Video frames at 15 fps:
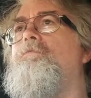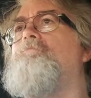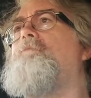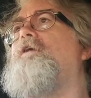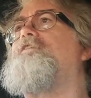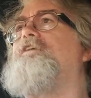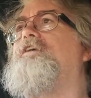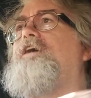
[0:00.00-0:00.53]
I'm
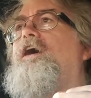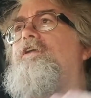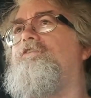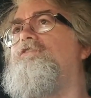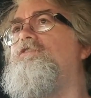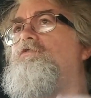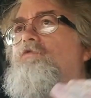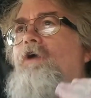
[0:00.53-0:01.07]
about to cut
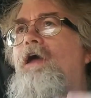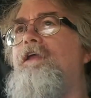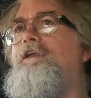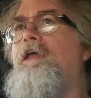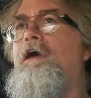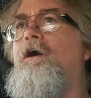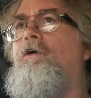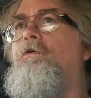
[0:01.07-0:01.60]
to right
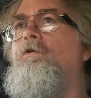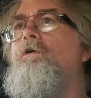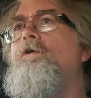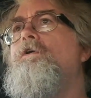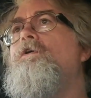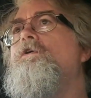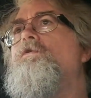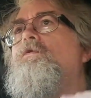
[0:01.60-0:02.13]
now,
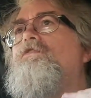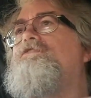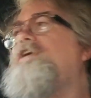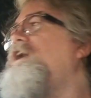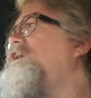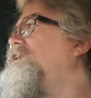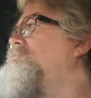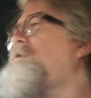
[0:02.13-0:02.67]
was
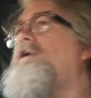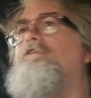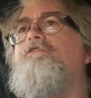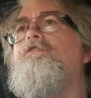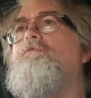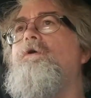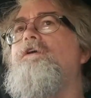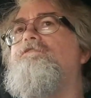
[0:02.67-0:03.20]
taken about
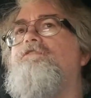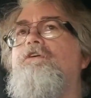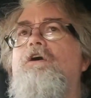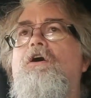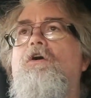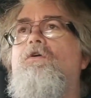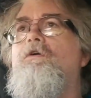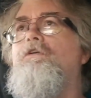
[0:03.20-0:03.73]
2 weeks
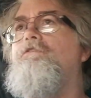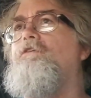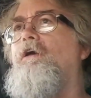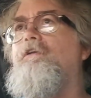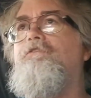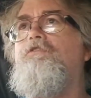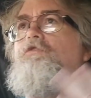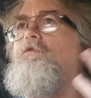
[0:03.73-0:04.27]
ago at
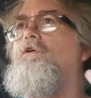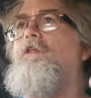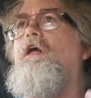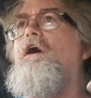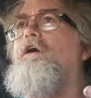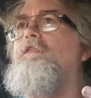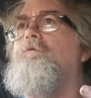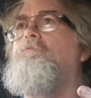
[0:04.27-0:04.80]
like 2
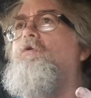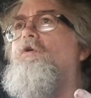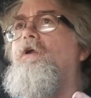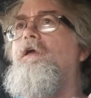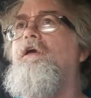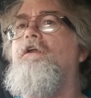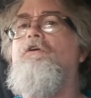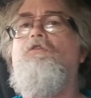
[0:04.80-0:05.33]
o'clock in the
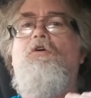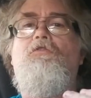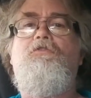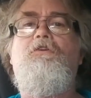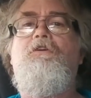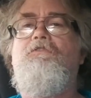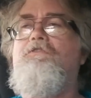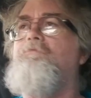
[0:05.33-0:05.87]
morning at a
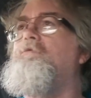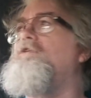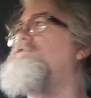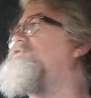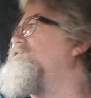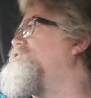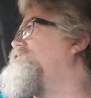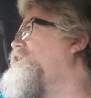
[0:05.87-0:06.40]
grocery
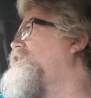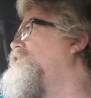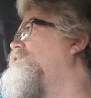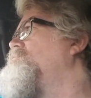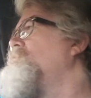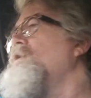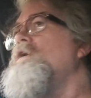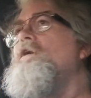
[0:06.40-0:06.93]
distribution center.
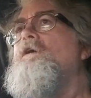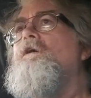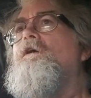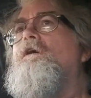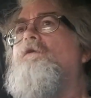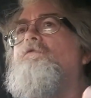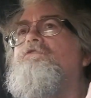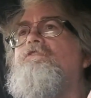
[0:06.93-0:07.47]

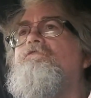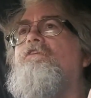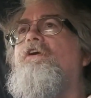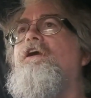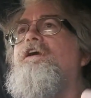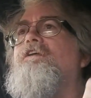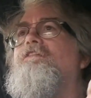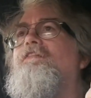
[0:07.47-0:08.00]
It was a
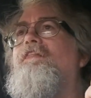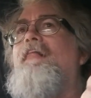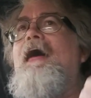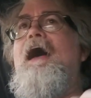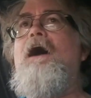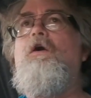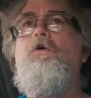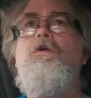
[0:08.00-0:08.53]
very
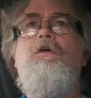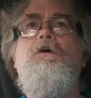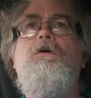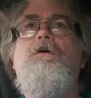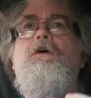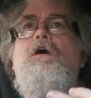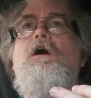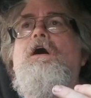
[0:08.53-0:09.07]
loud
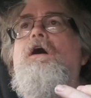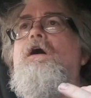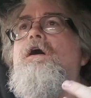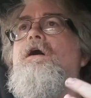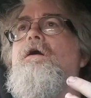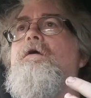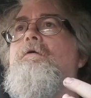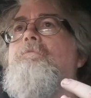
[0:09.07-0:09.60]

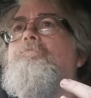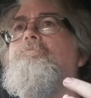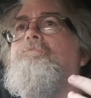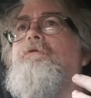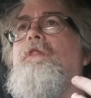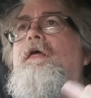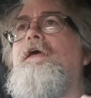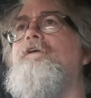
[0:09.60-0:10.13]

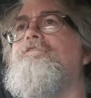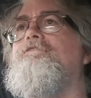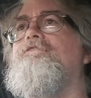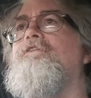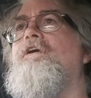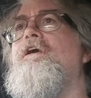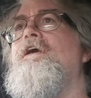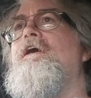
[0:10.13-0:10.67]

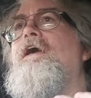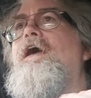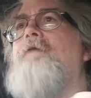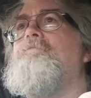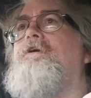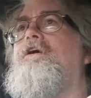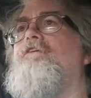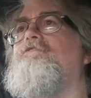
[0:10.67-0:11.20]
place,
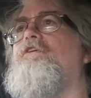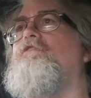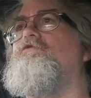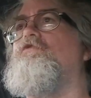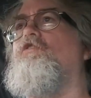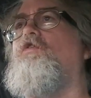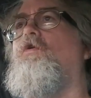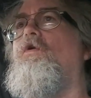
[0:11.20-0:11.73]
and because I was
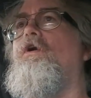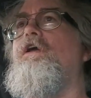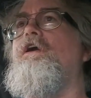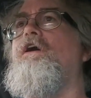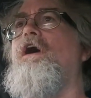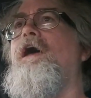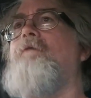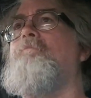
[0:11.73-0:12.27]
recording
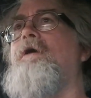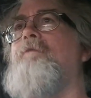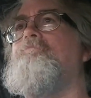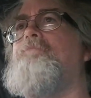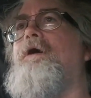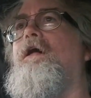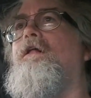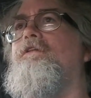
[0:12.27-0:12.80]
at my
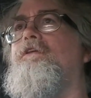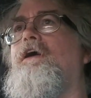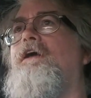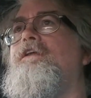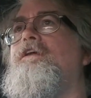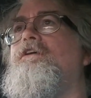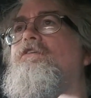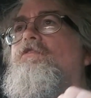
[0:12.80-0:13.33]
belt, I
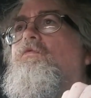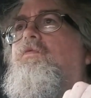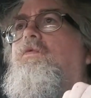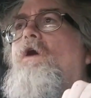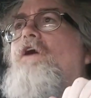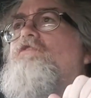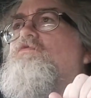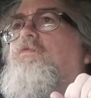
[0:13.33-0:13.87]
needed as